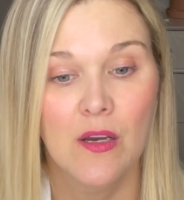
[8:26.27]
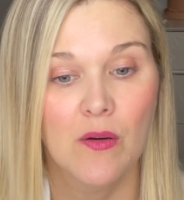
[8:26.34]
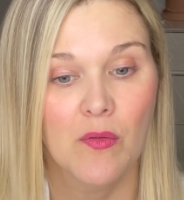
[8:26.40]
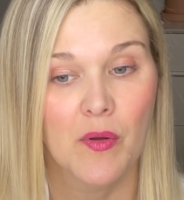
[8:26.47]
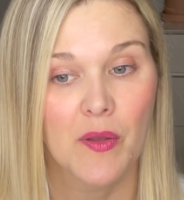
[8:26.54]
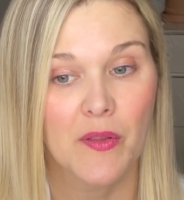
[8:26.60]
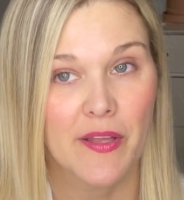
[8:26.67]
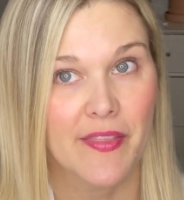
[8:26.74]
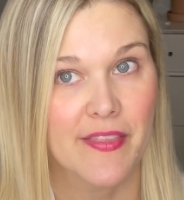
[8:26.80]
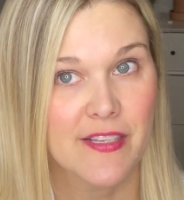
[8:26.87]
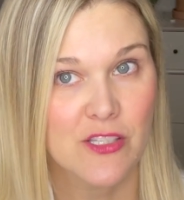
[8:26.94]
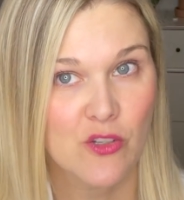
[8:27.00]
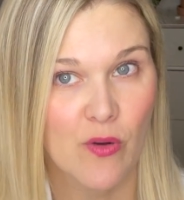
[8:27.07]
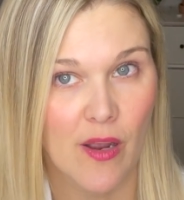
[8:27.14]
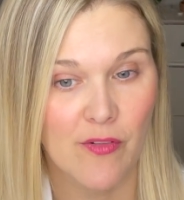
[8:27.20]
When you look at
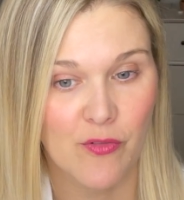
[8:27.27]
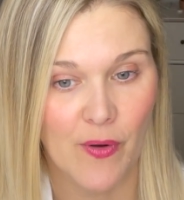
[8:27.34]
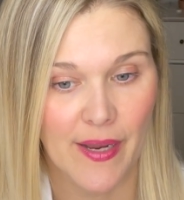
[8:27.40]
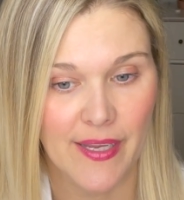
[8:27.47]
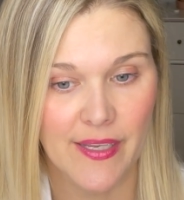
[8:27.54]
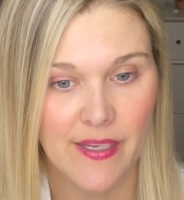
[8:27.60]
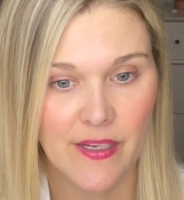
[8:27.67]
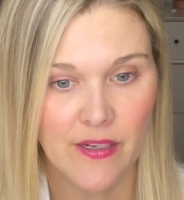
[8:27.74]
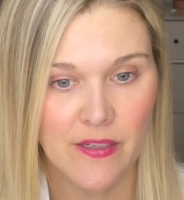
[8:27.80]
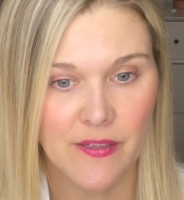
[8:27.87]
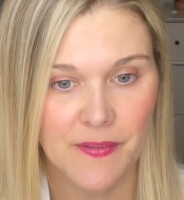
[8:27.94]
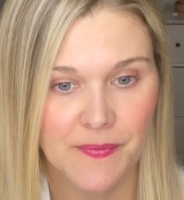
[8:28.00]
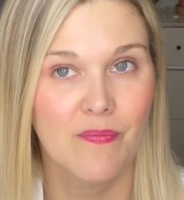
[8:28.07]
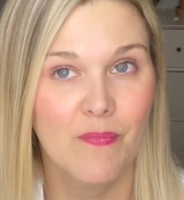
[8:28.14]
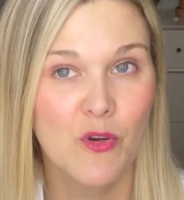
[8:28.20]
this graph right
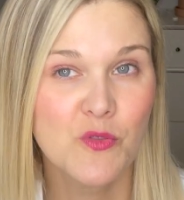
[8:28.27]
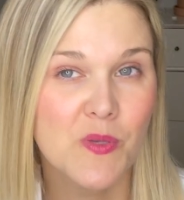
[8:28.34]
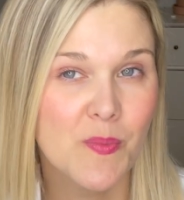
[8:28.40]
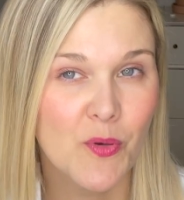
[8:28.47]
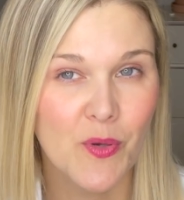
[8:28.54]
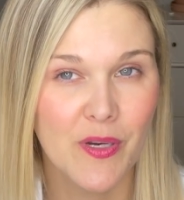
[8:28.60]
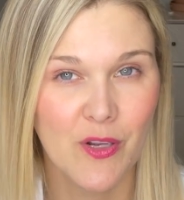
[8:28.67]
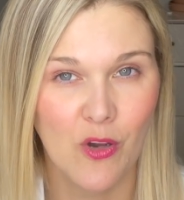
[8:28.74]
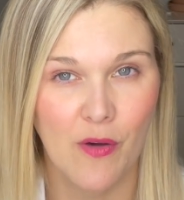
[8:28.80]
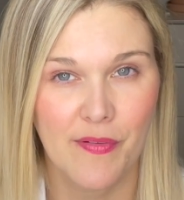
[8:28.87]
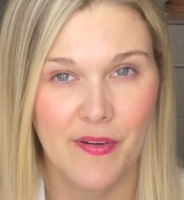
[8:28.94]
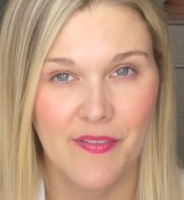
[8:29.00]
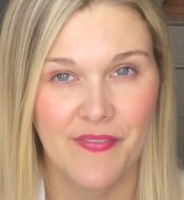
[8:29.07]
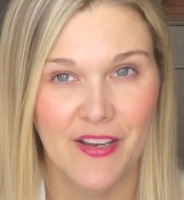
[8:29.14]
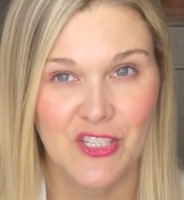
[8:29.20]
here, most people who had a COVID
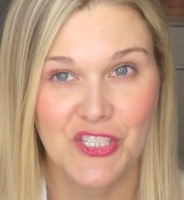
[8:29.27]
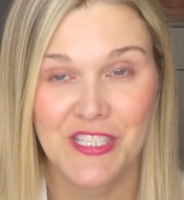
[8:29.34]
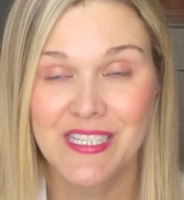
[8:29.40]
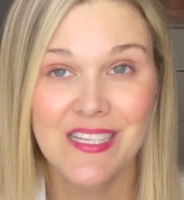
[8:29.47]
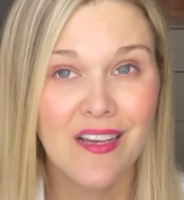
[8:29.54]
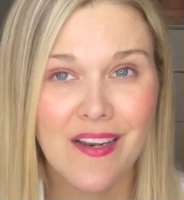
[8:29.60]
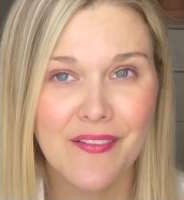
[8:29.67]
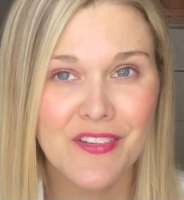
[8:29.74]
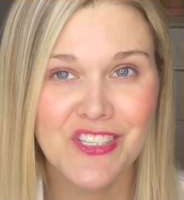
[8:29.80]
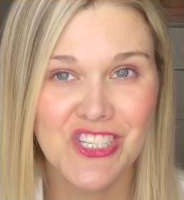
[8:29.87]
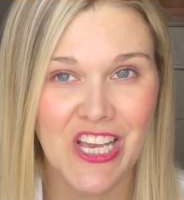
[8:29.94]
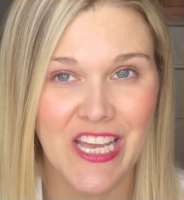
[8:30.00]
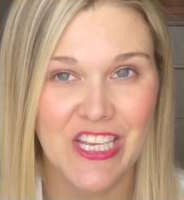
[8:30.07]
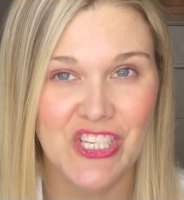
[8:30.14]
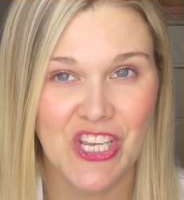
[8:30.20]
infection did not have a
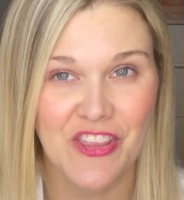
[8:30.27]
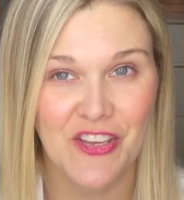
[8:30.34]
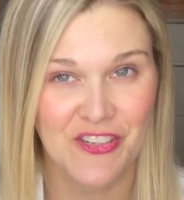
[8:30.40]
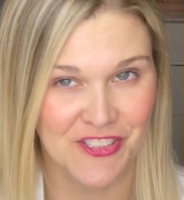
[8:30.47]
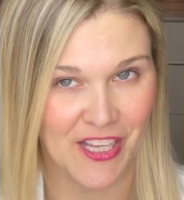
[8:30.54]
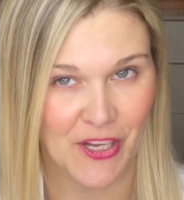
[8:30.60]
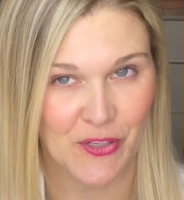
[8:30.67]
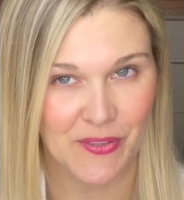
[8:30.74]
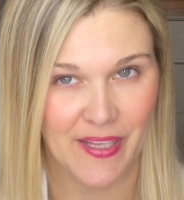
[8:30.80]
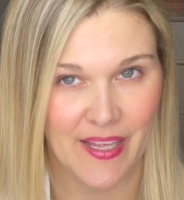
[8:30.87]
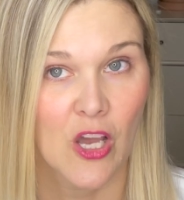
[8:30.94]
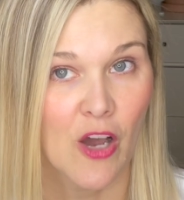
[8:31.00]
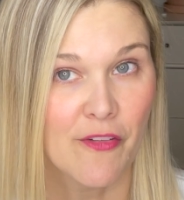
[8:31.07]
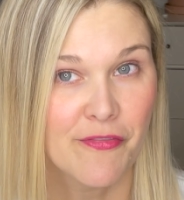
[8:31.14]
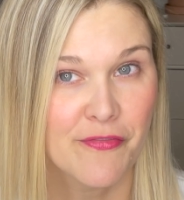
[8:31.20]
change in their cycle length.
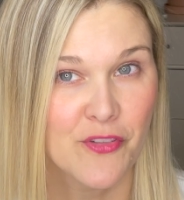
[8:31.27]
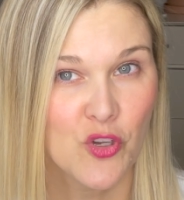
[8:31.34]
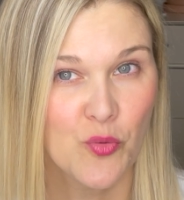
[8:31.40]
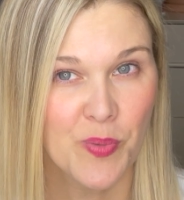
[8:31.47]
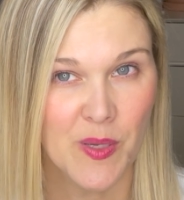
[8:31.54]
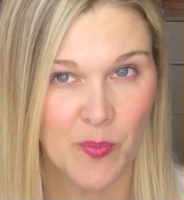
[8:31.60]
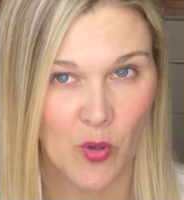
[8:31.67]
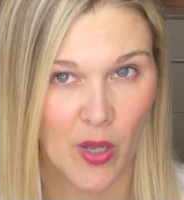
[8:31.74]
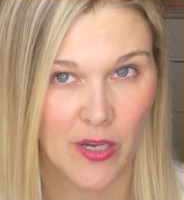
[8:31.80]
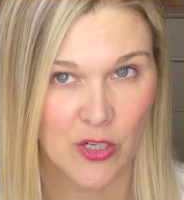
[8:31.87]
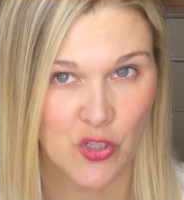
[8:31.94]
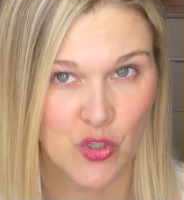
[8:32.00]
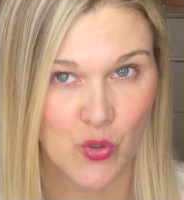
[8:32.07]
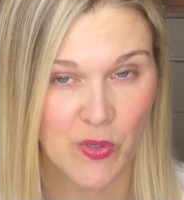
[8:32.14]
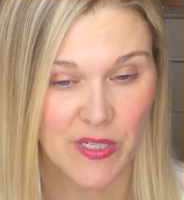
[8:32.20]
A few people had a
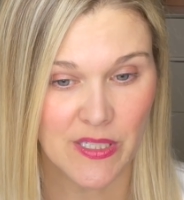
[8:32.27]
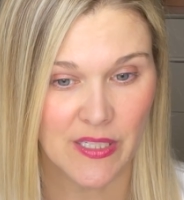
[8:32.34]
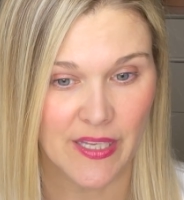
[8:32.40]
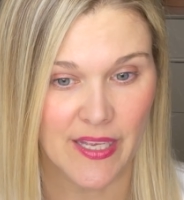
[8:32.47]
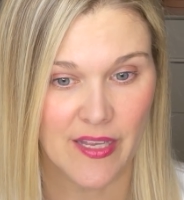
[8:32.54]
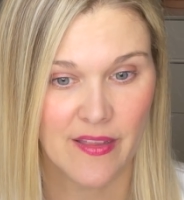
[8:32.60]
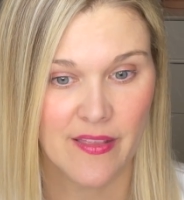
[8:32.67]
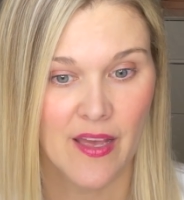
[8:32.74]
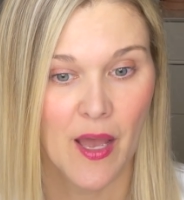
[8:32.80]
shortened length.